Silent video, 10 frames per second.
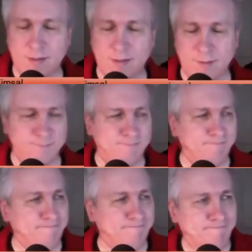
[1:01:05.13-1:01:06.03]
I've
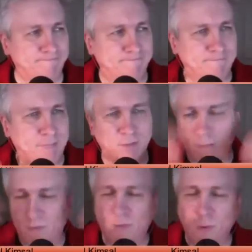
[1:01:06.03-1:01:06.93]
said
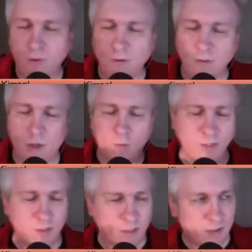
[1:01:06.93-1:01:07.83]
before, there's
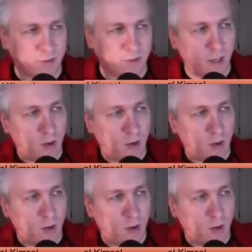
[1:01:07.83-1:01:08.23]
always this,